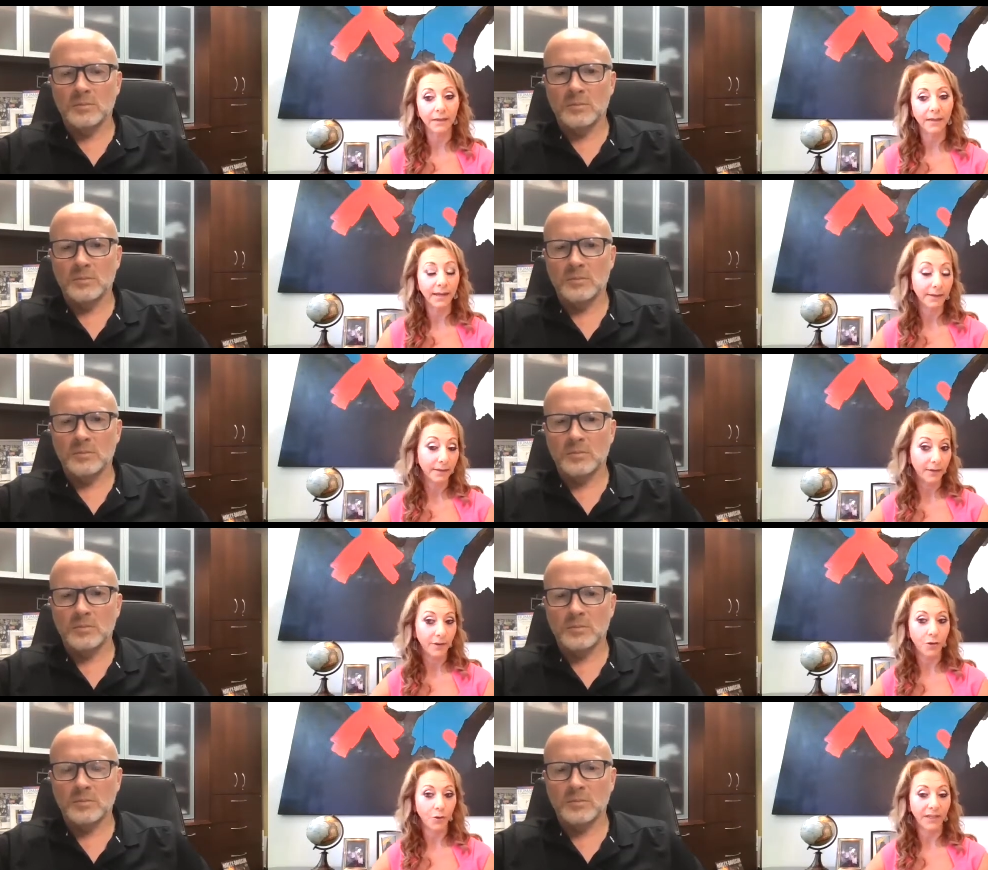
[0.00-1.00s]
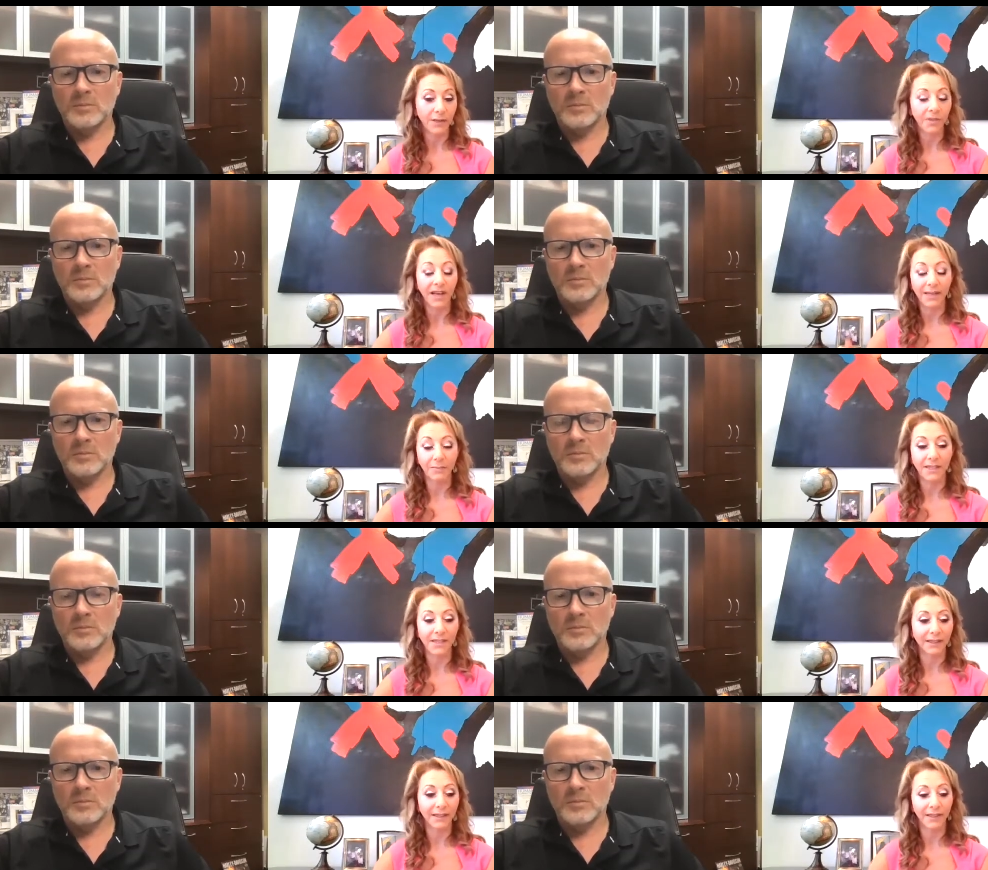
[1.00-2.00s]
Speaker 1: that you can apply
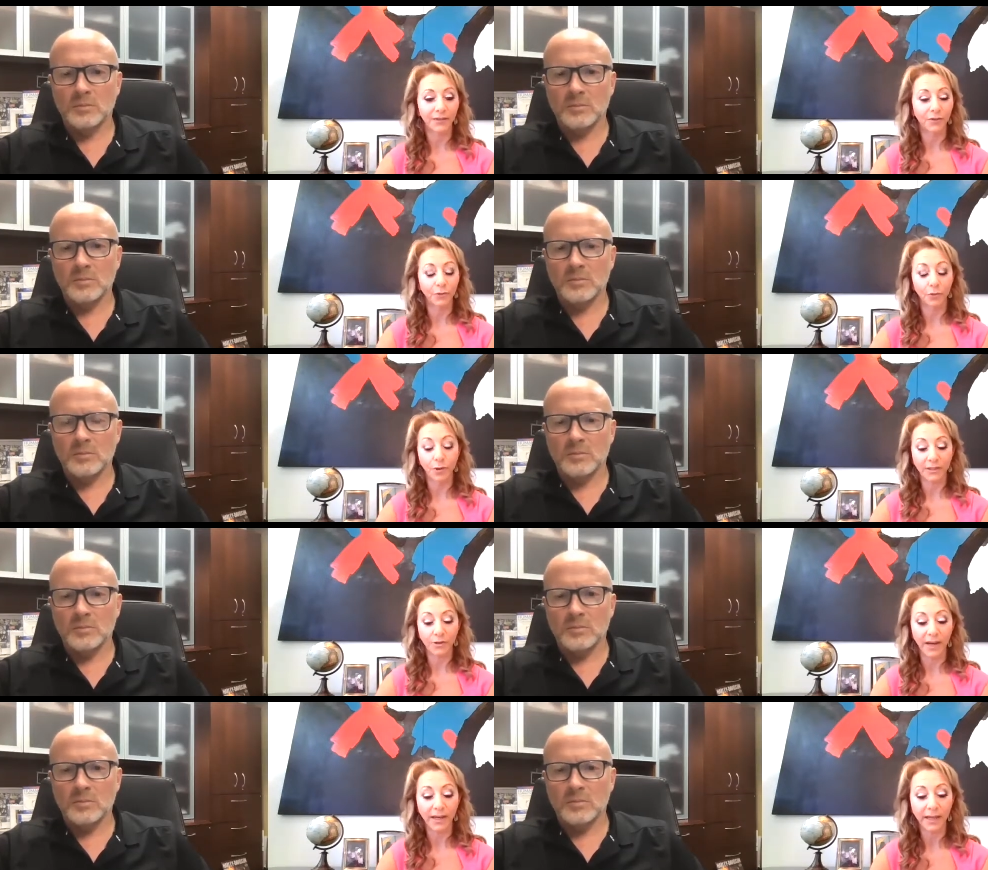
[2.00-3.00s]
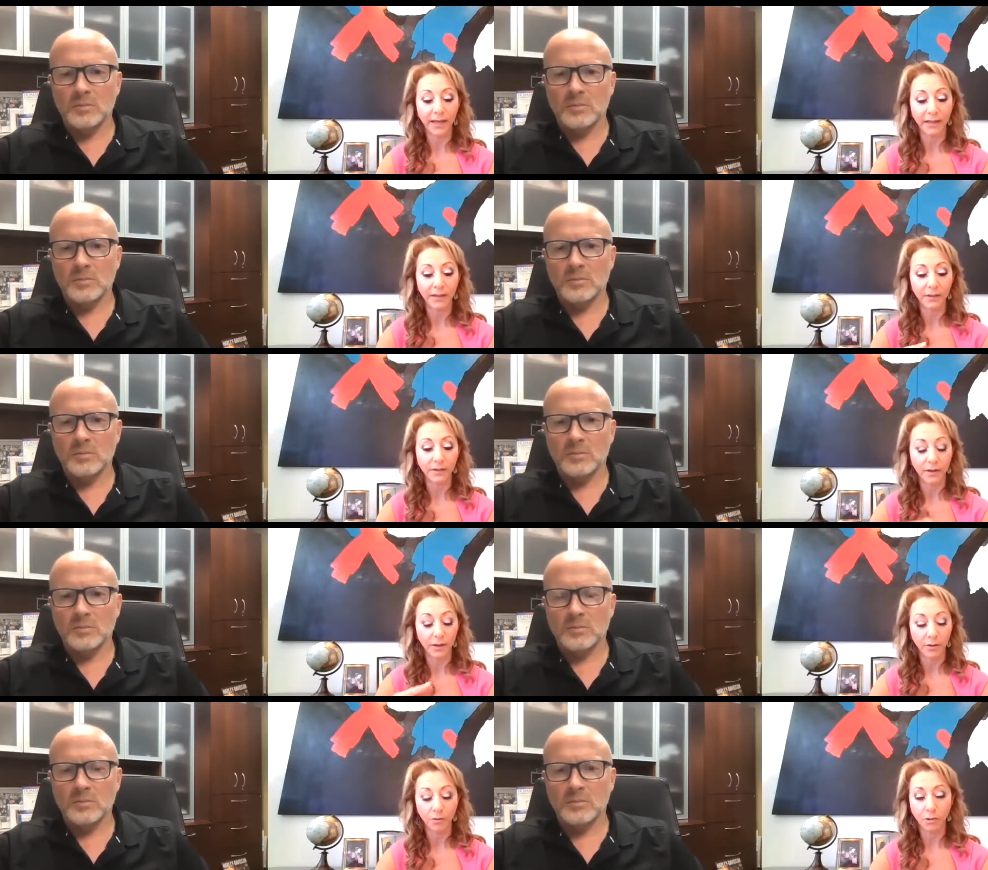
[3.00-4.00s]
immediately to attract clients,
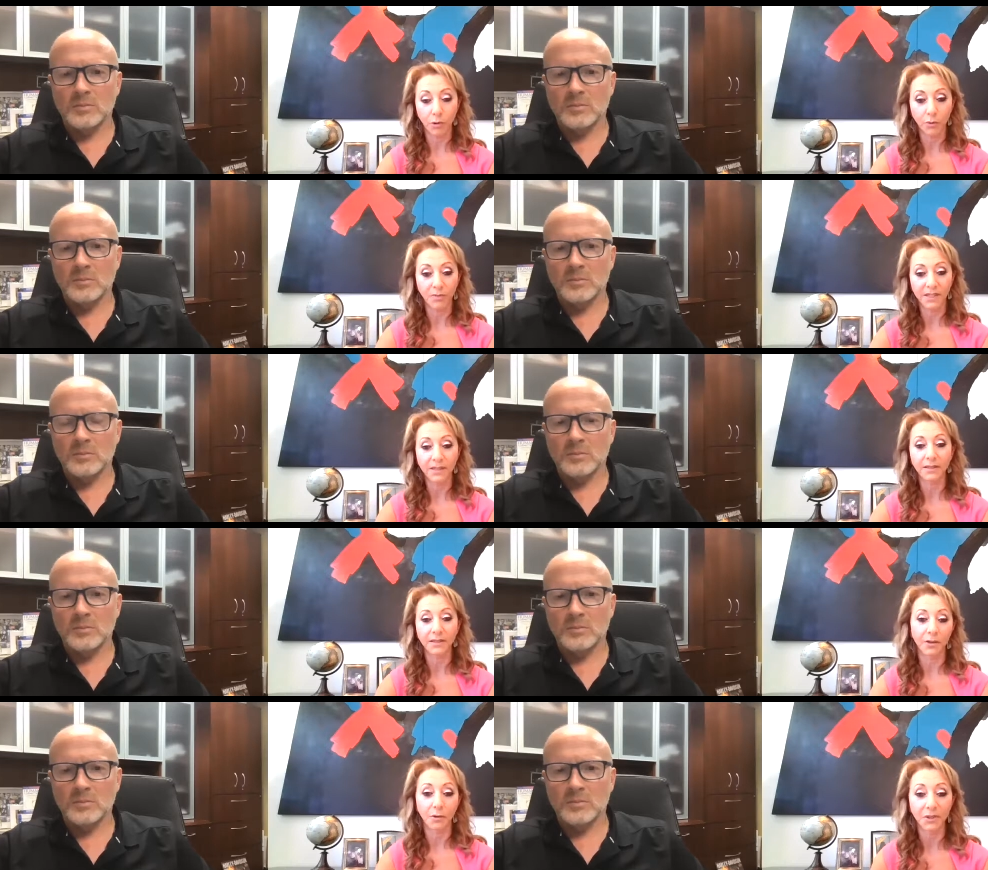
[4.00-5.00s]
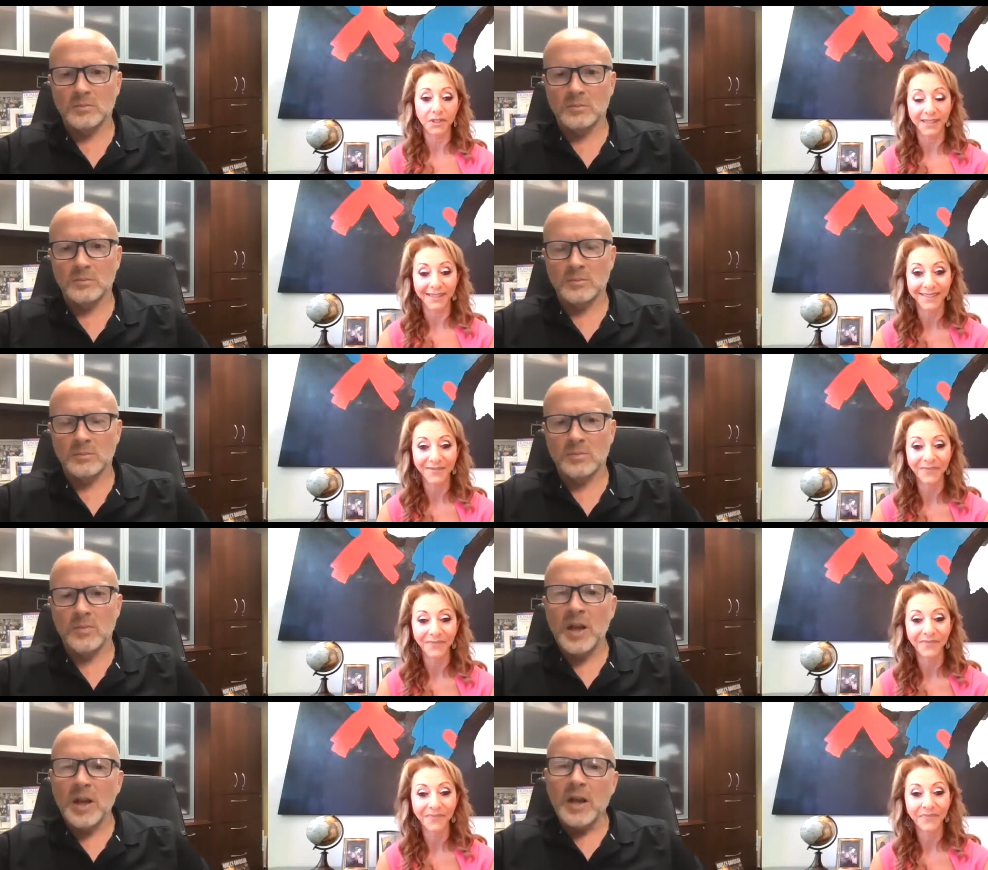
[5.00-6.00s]
grow your business, and grow your sales.
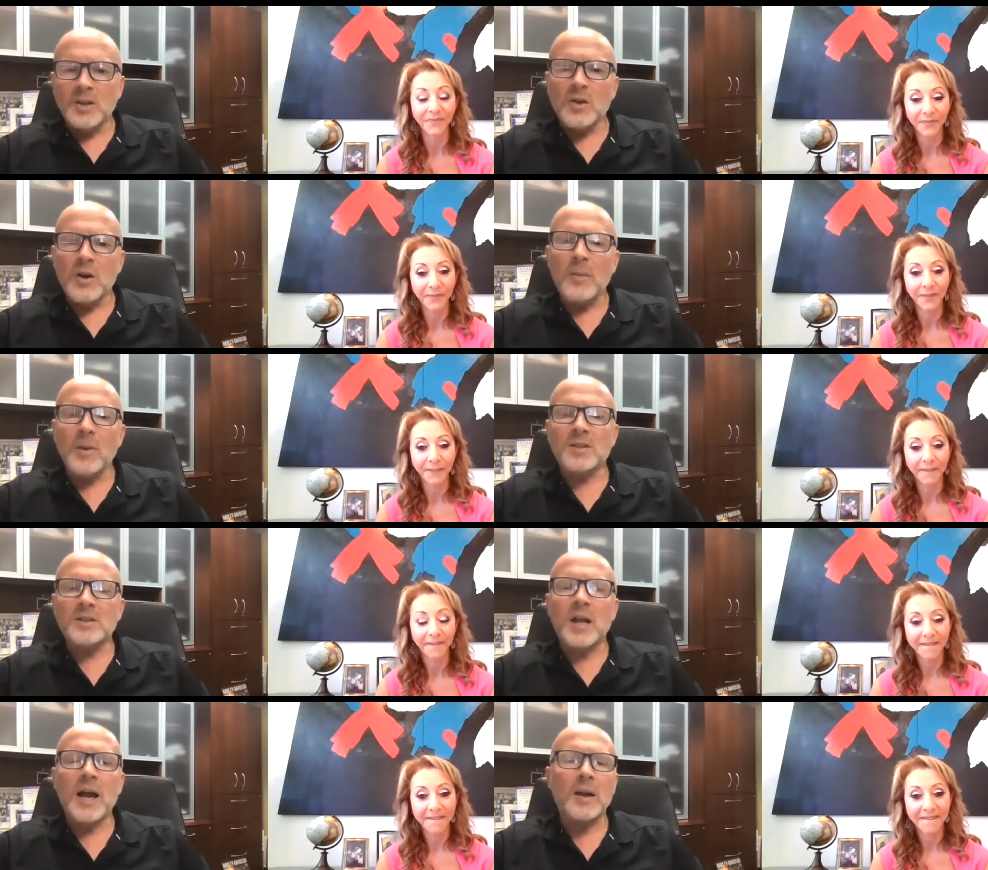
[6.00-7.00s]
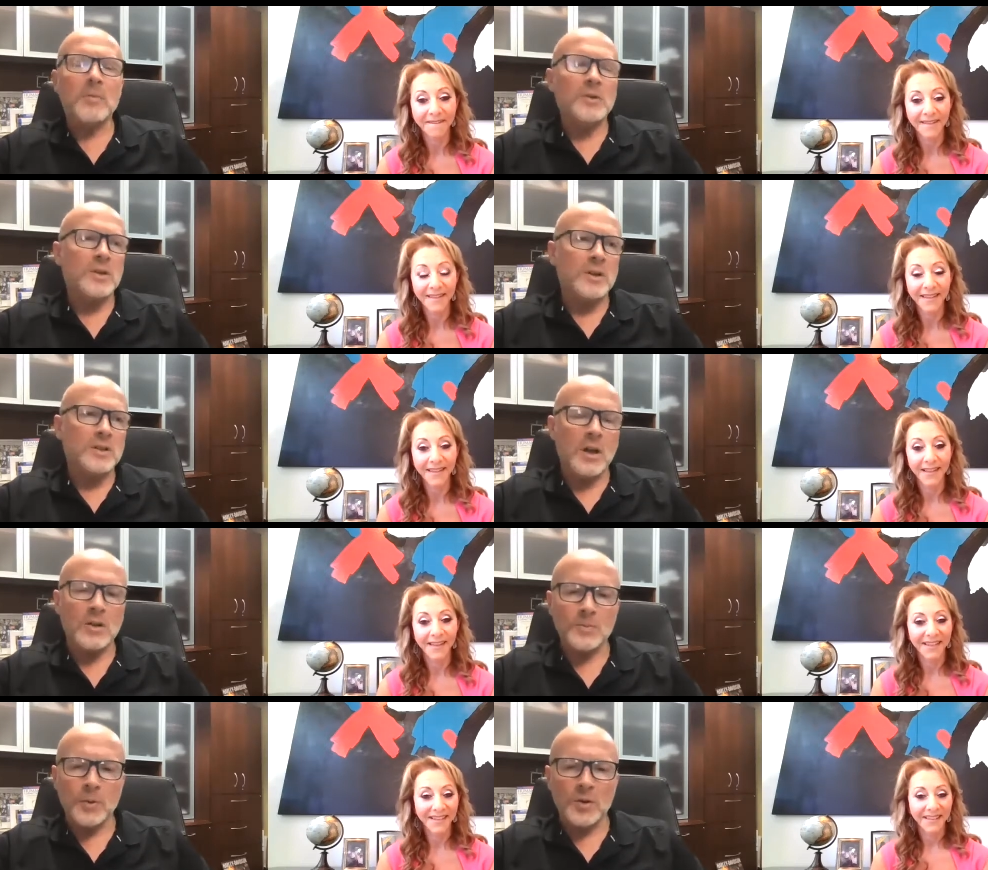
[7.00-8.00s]
Speaker 2: So, how much time should a
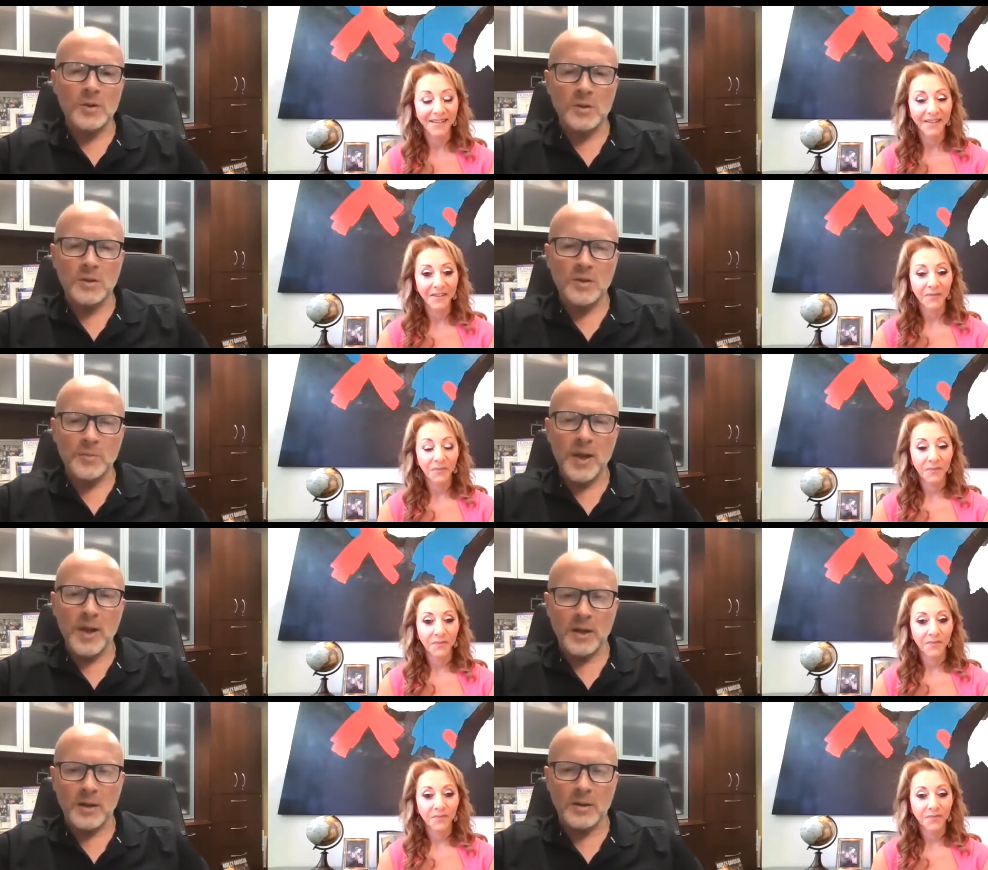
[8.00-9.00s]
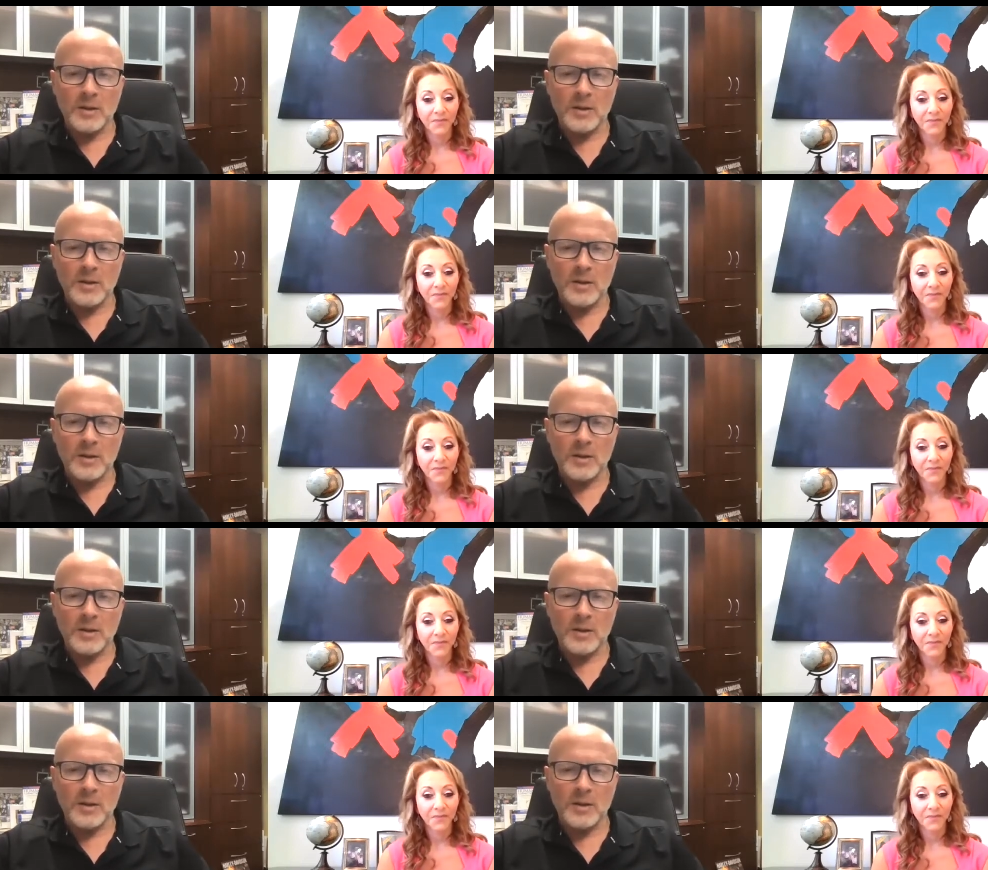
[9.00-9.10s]
salesperson spend